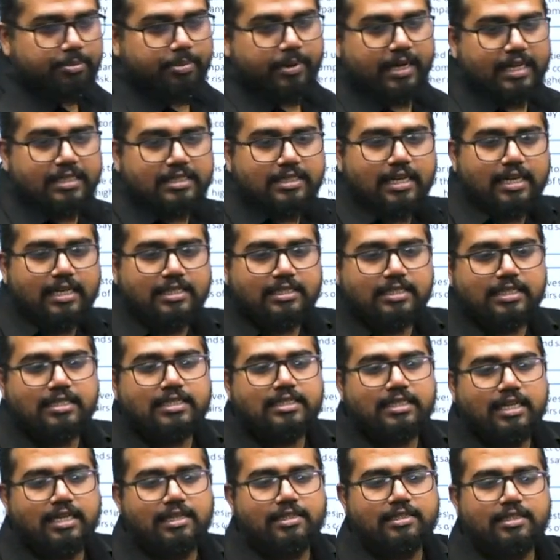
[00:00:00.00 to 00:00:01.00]
price rises,
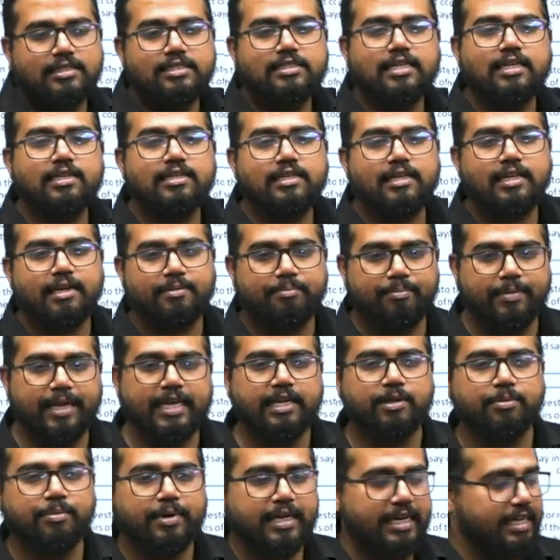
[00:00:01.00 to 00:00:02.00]
sell this and
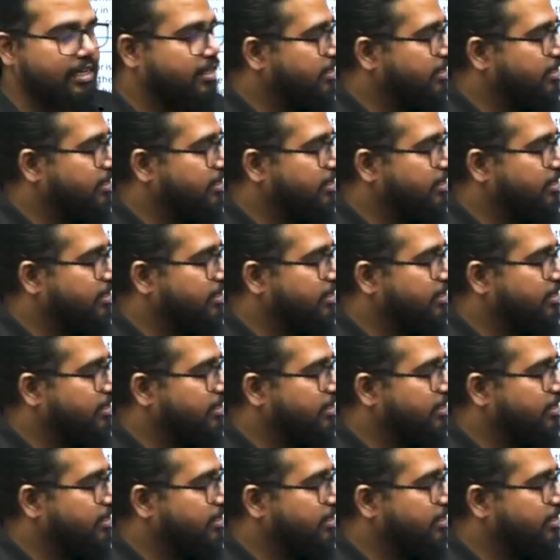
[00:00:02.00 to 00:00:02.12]
make money.